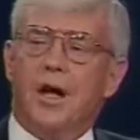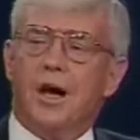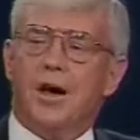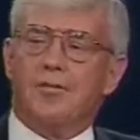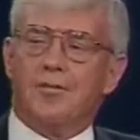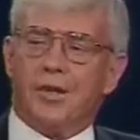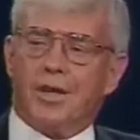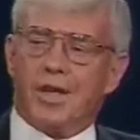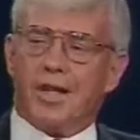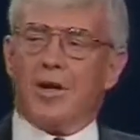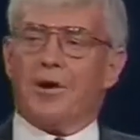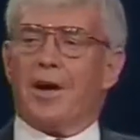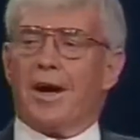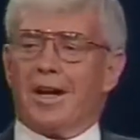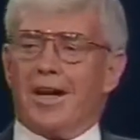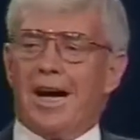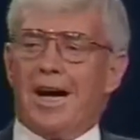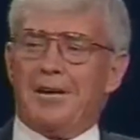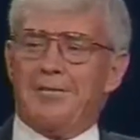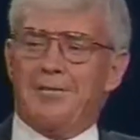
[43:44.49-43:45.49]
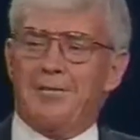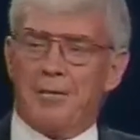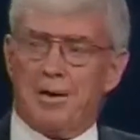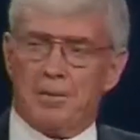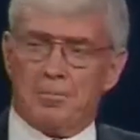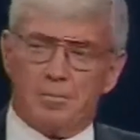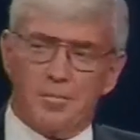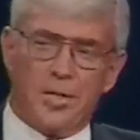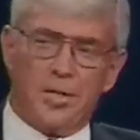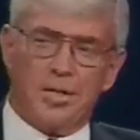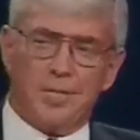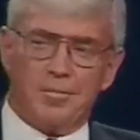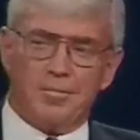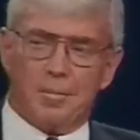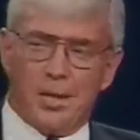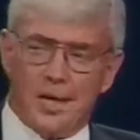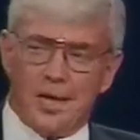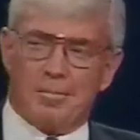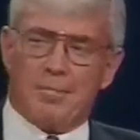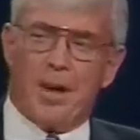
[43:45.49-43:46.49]
of the letter I got from
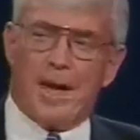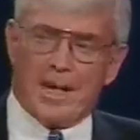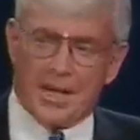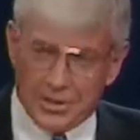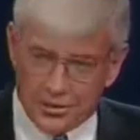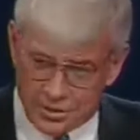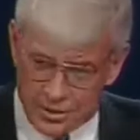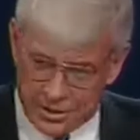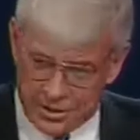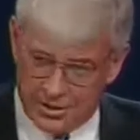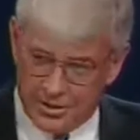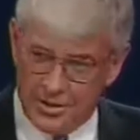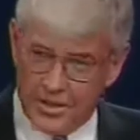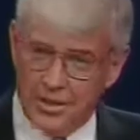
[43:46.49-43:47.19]
Money Magazine